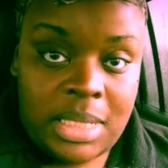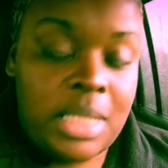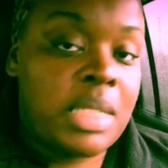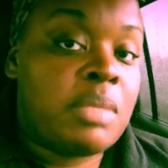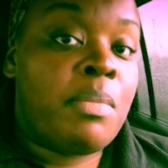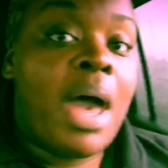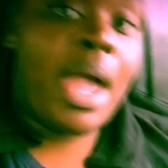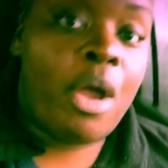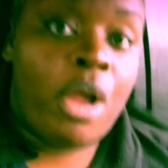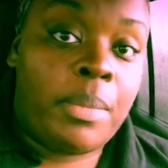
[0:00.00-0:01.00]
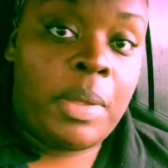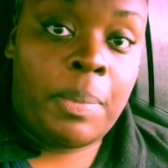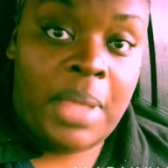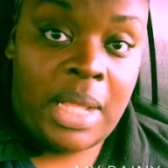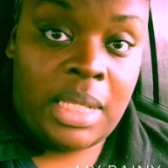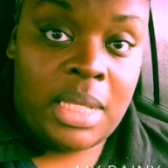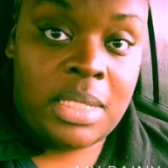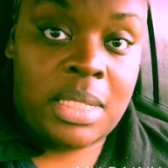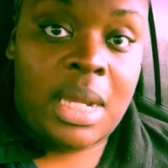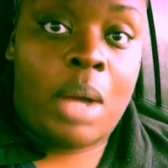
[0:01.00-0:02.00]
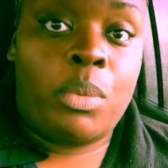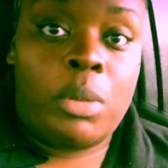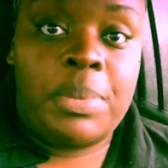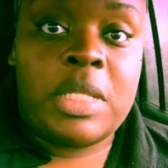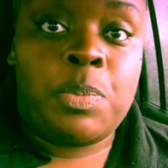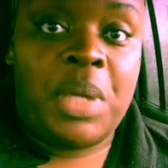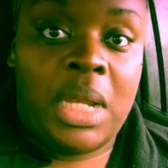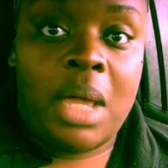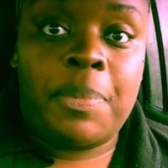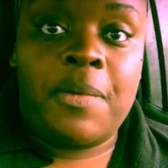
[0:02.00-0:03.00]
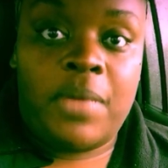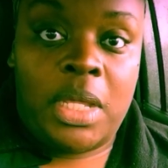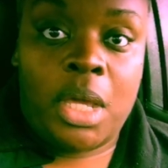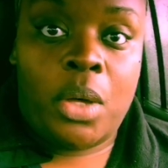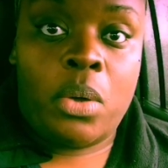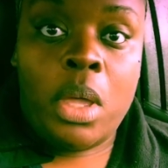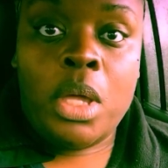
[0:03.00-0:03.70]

This is my R&B playlist, and I will be speeding up the video